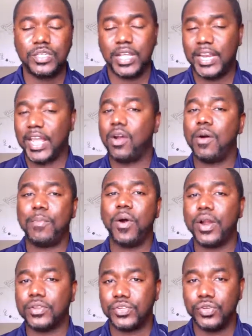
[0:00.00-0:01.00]
And then on
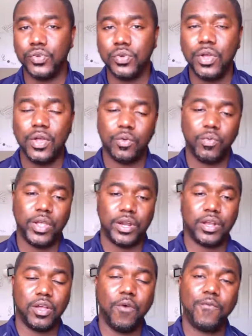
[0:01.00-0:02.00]
part 2, we're going
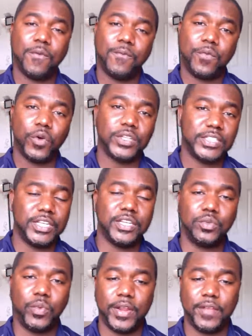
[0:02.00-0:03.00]
to go from 14 to
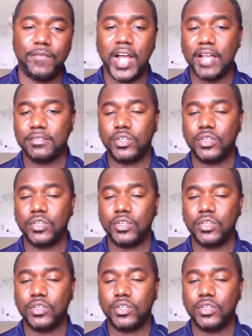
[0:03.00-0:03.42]
25.